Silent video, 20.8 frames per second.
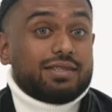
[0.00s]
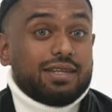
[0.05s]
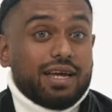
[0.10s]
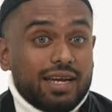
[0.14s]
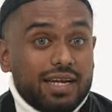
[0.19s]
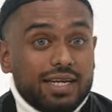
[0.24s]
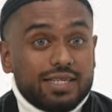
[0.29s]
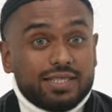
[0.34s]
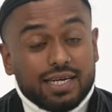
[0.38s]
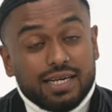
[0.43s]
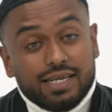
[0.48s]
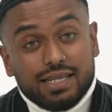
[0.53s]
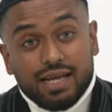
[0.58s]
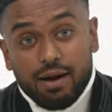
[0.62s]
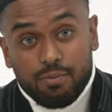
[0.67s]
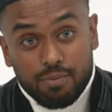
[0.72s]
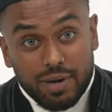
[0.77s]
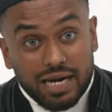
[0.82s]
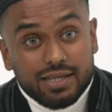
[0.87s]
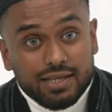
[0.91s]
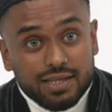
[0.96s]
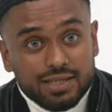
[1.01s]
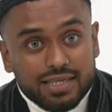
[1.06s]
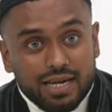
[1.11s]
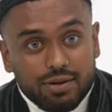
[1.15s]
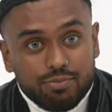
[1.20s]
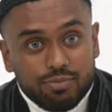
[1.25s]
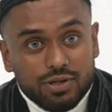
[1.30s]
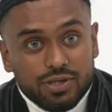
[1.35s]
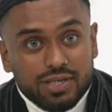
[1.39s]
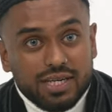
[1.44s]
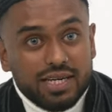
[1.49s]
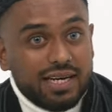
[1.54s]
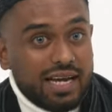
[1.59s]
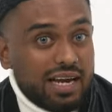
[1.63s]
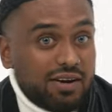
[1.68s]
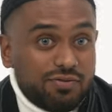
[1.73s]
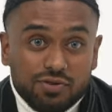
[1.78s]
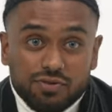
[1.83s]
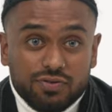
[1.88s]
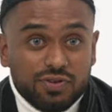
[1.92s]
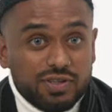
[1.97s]
allegedly that madness happened. Then
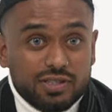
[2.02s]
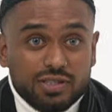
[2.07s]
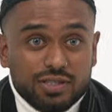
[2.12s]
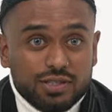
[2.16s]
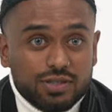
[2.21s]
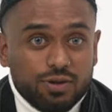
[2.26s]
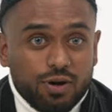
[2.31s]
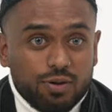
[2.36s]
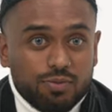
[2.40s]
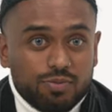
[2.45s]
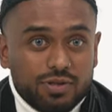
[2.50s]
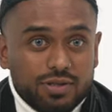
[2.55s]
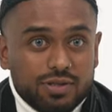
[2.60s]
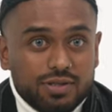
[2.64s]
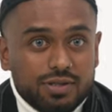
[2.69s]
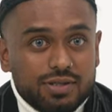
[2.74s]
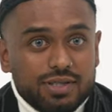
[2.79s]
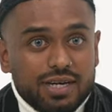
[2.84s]
everything just stopped.